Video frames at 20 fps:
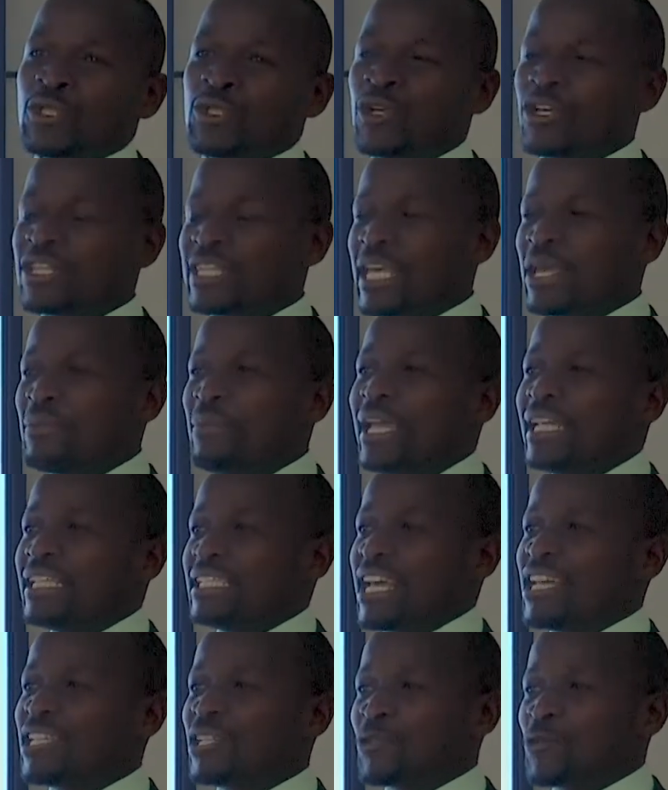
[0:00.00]
so they may
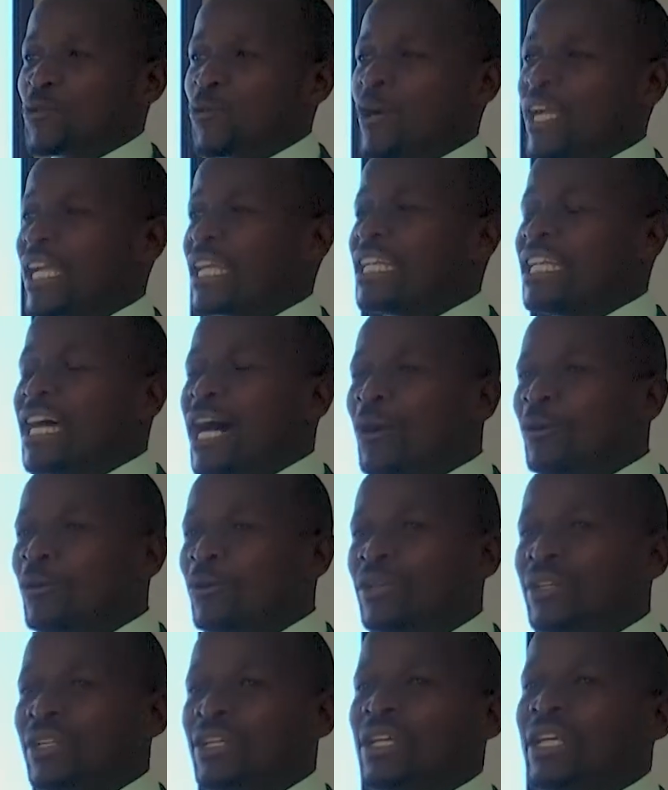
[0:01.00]
tend to work
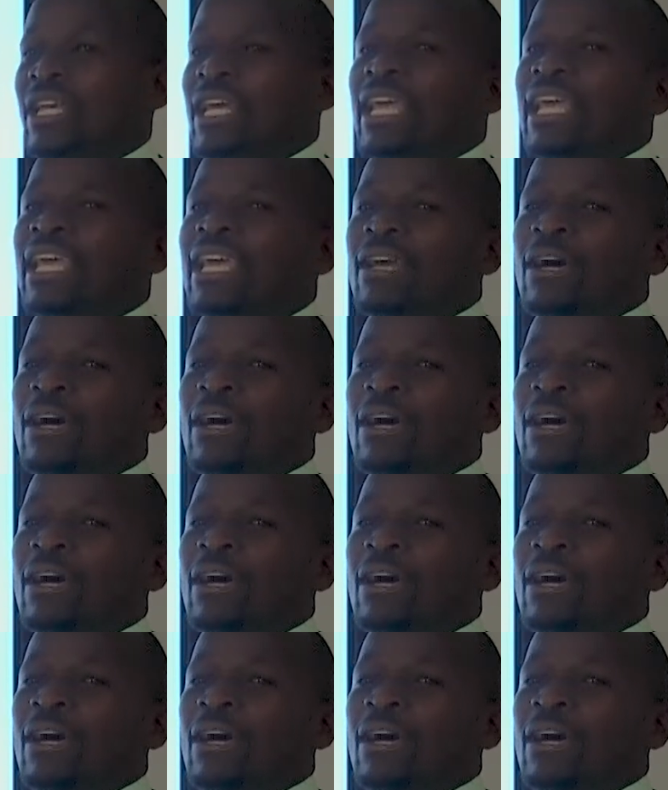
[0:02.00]
now,